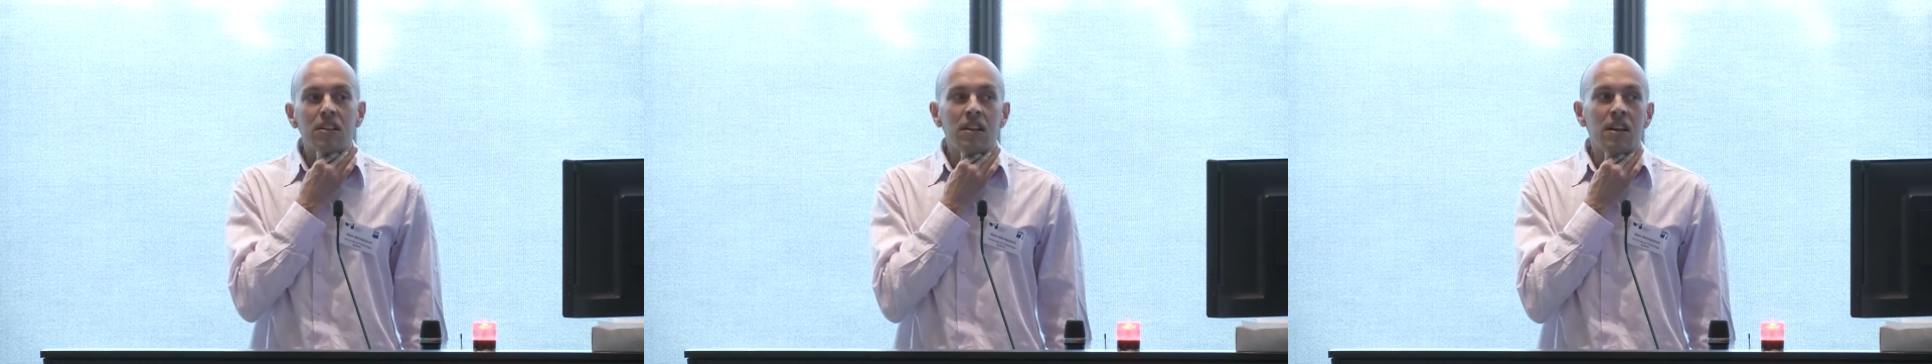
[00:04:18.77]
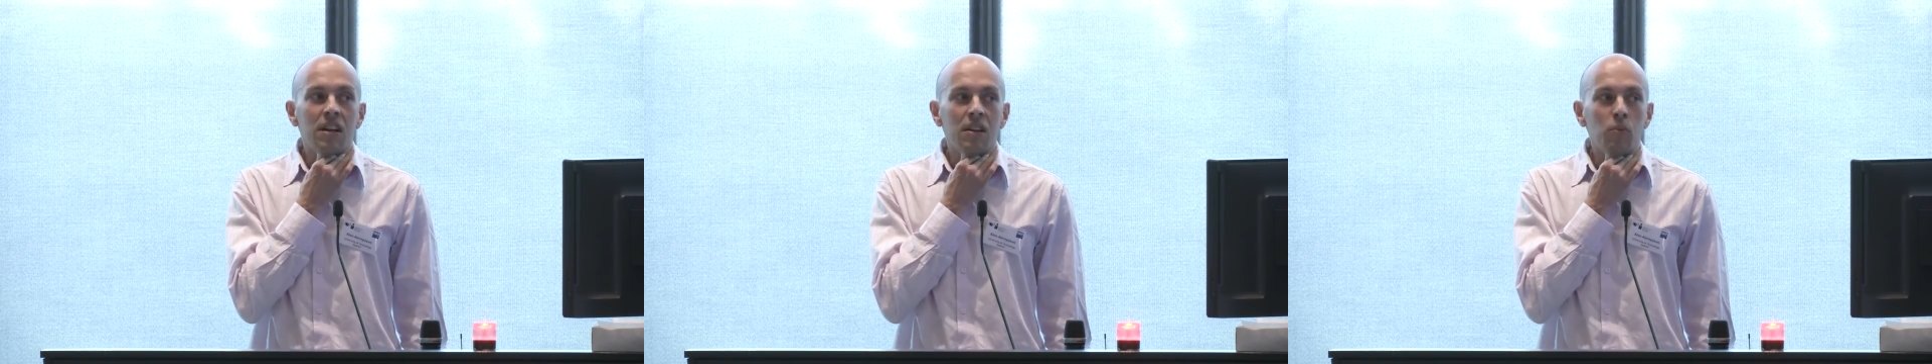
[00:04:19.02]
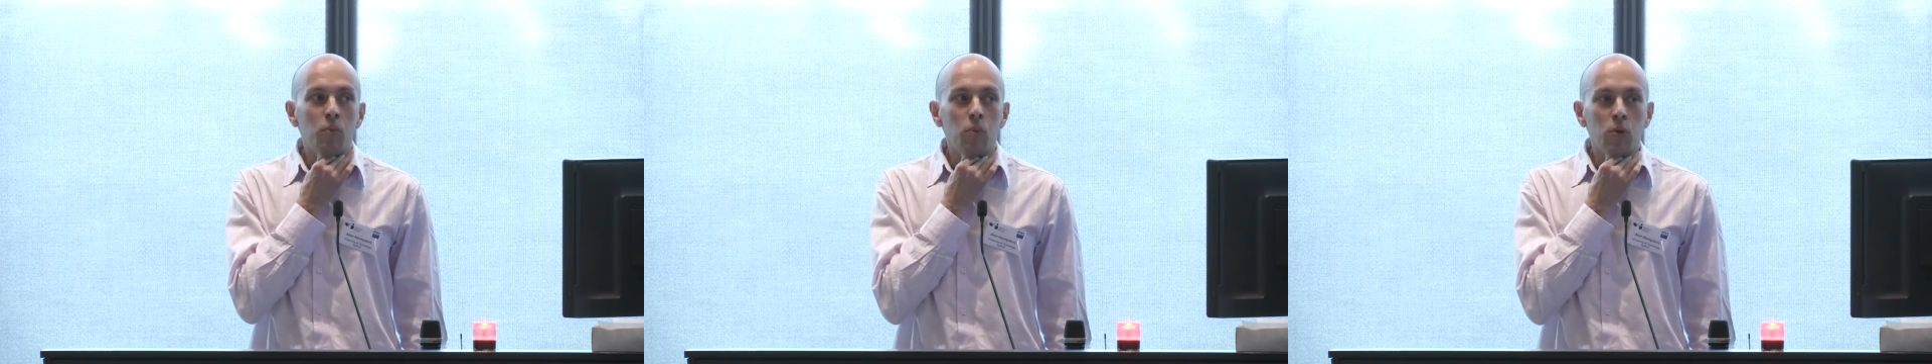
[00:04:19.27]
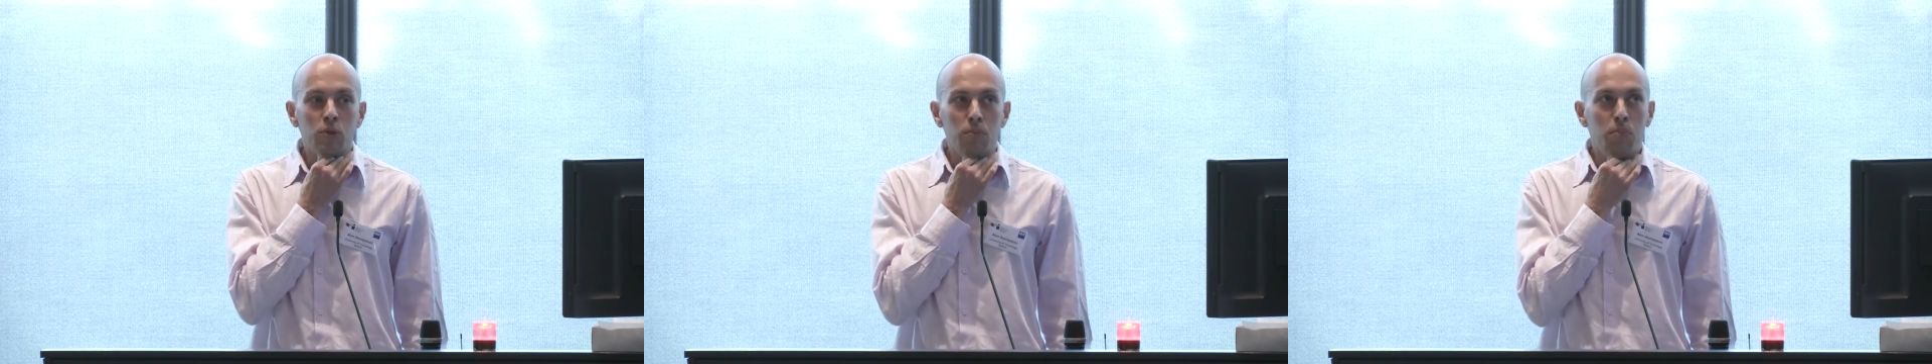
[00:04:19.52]

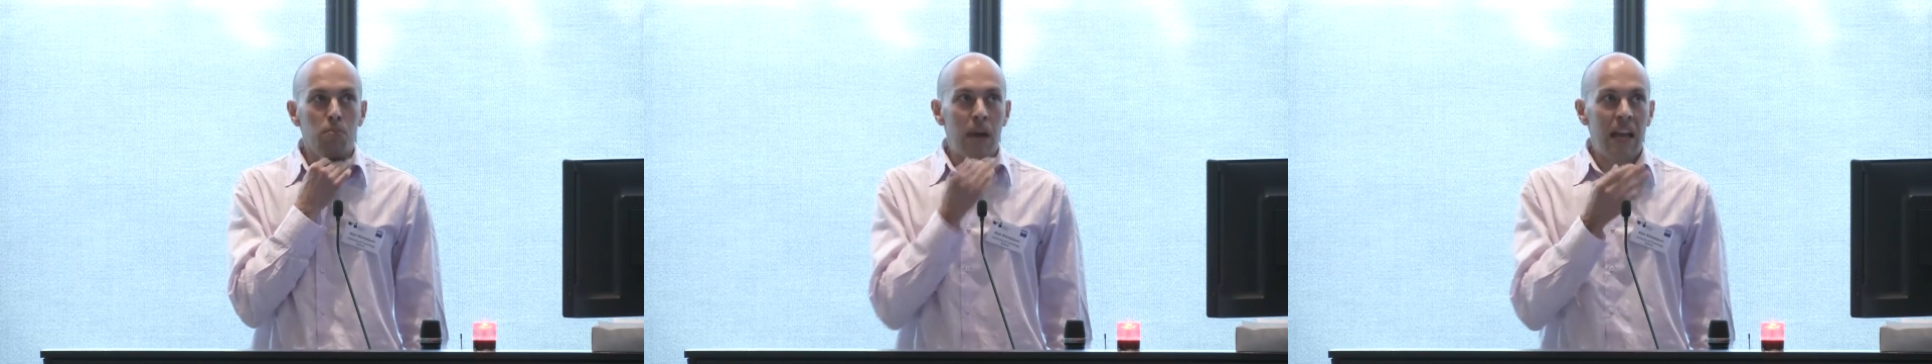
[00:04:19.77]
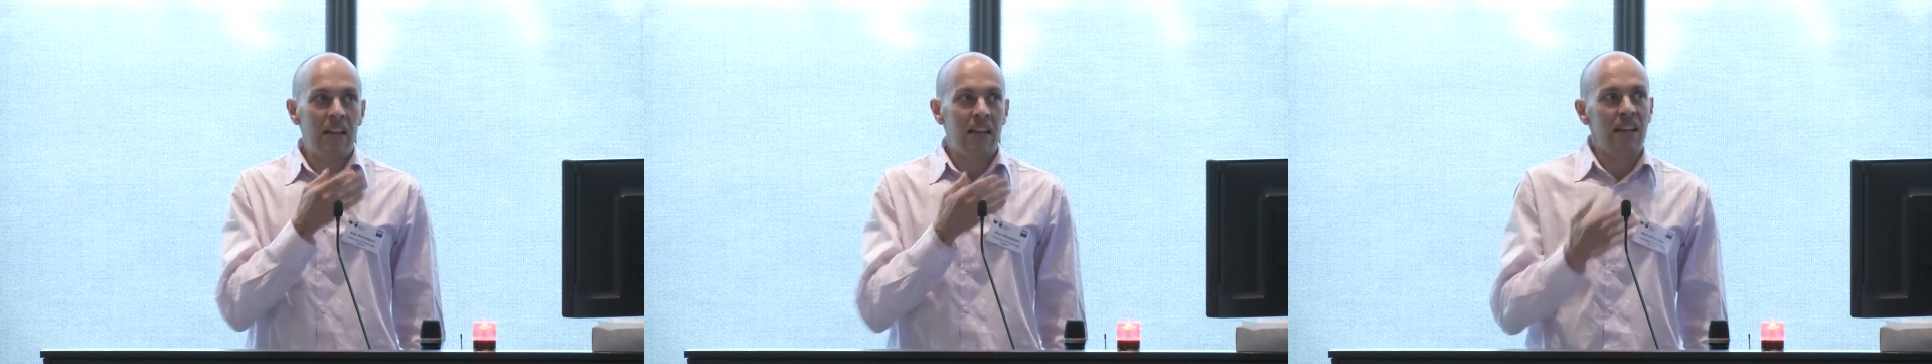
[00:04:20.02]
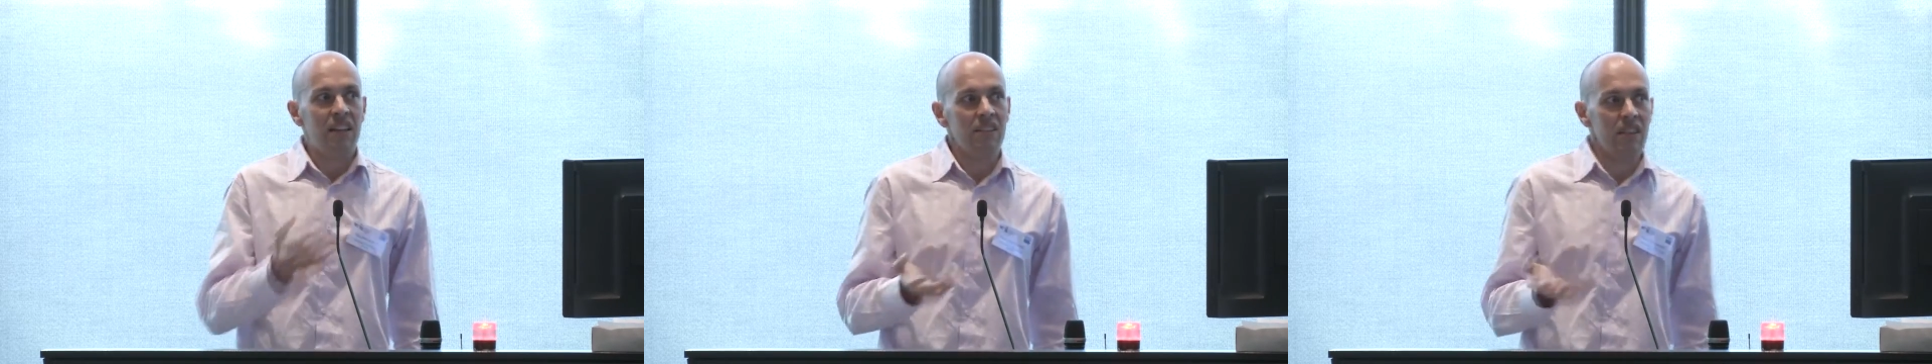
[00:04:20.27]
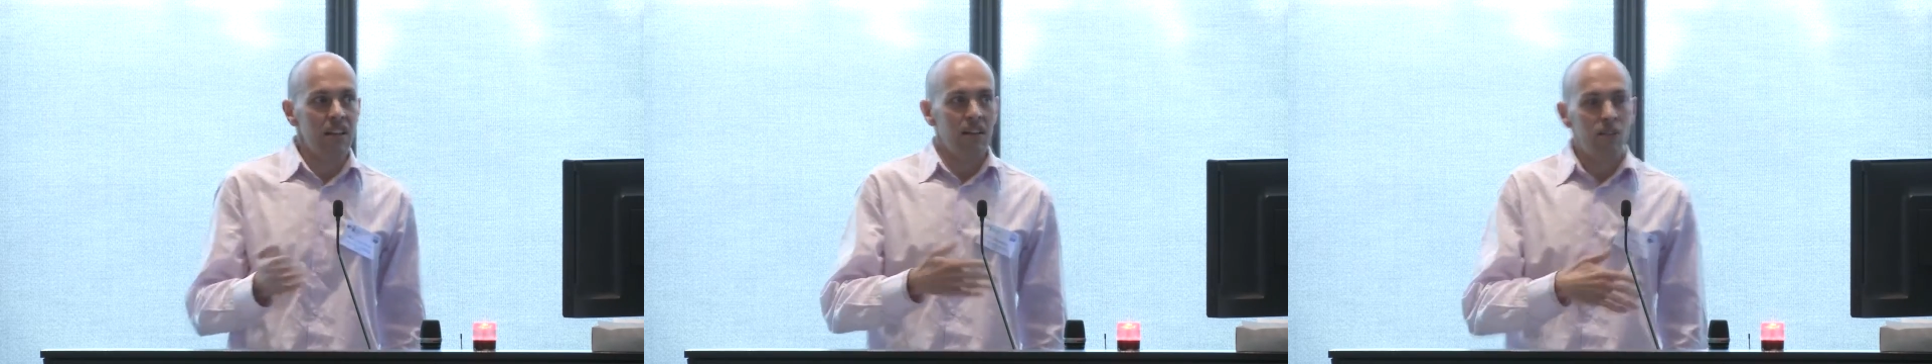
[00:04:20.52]
was mainly in
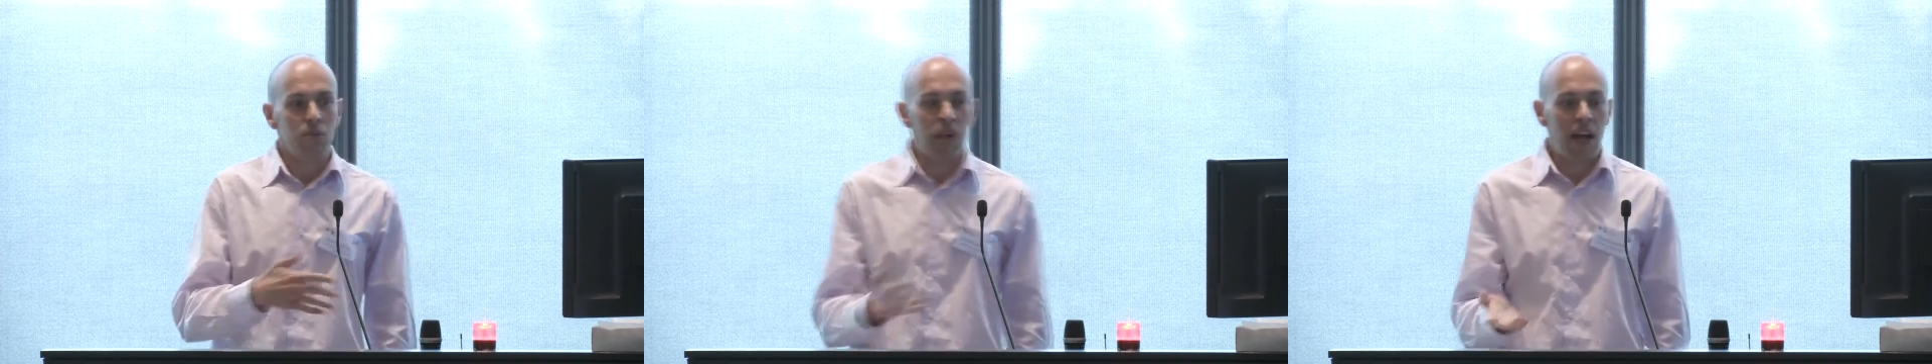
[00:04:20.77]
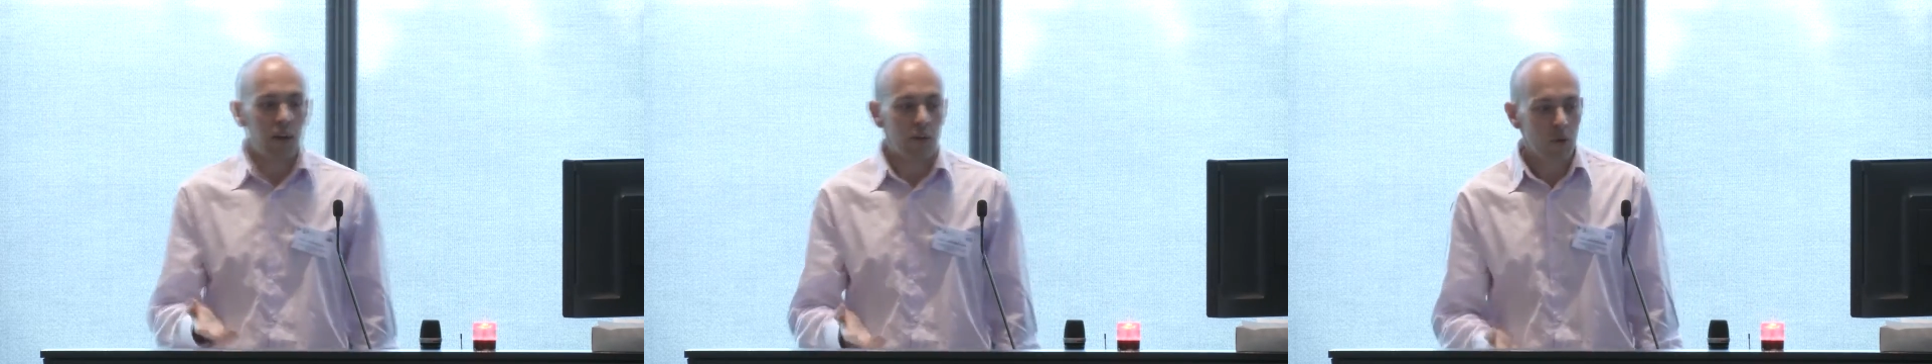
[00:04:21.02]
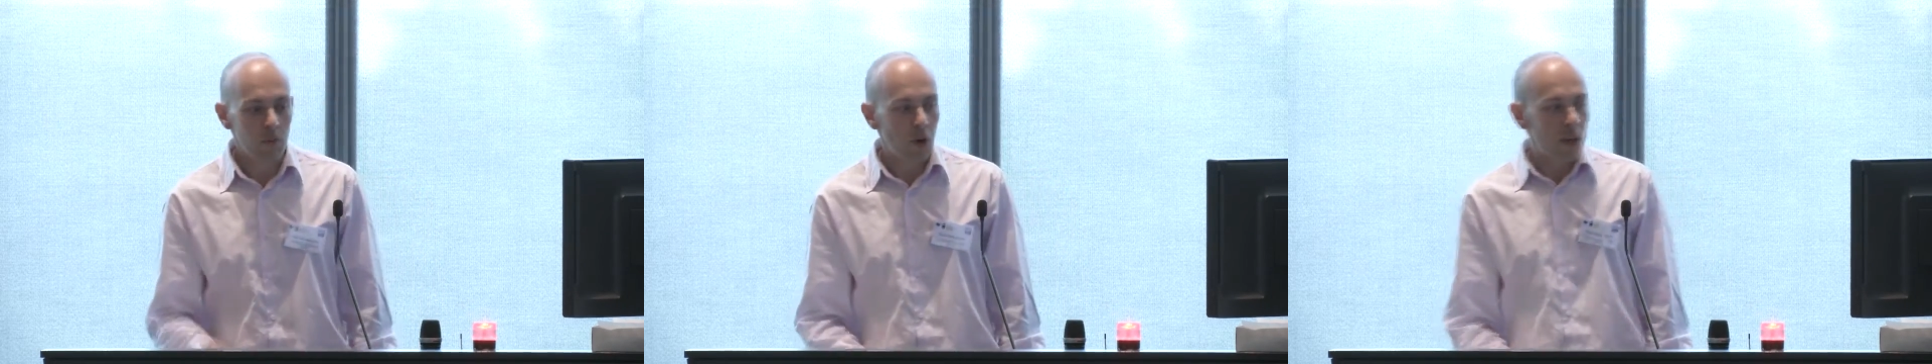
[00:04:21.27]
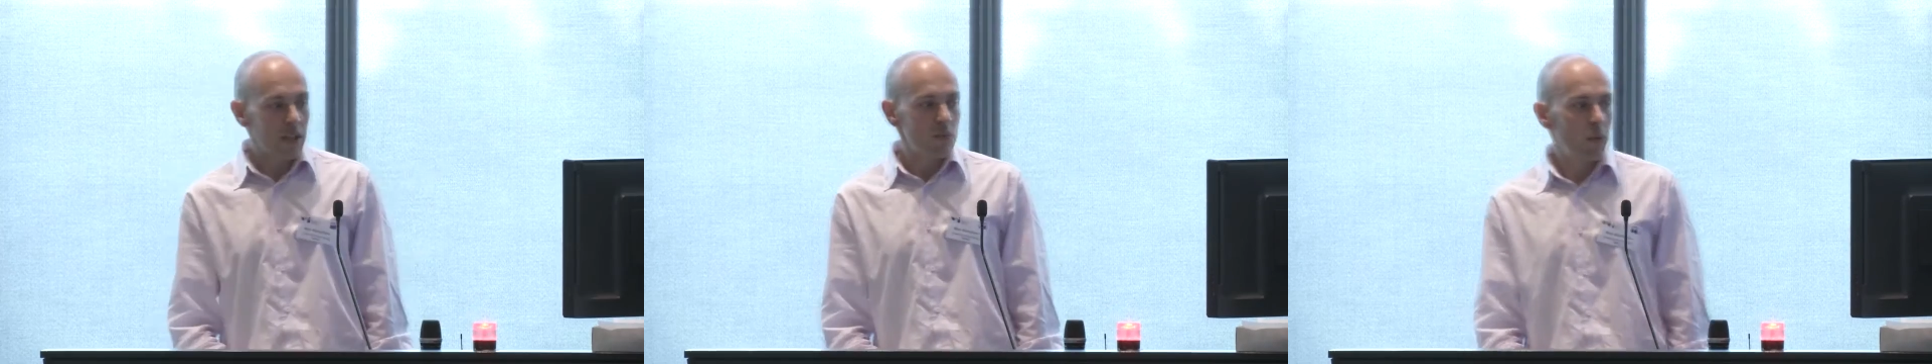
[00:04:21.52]
the domain of
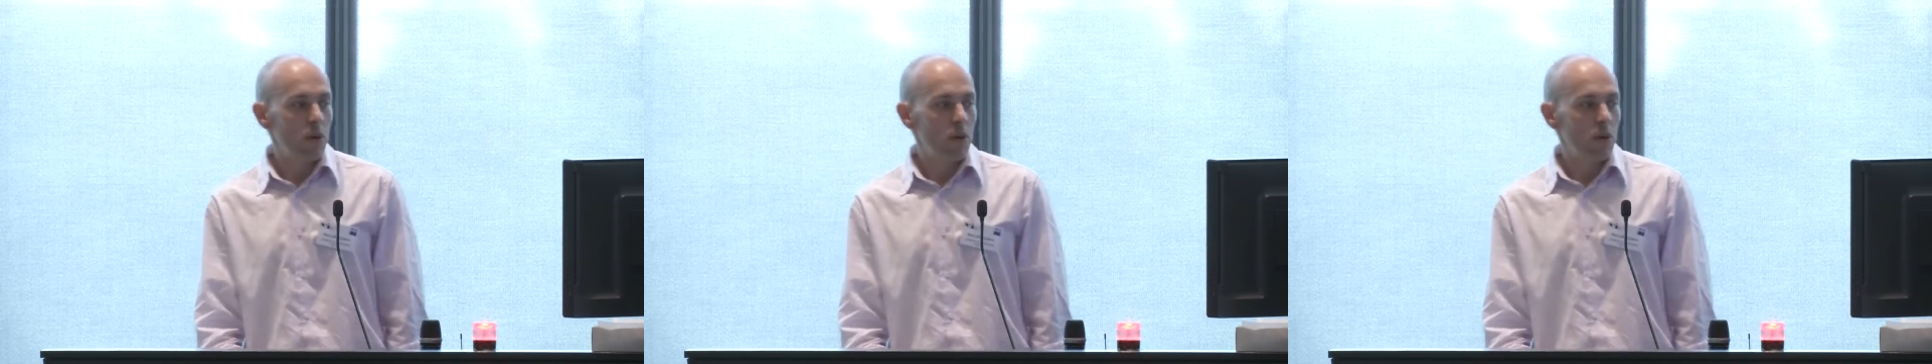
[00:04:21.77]
robotics,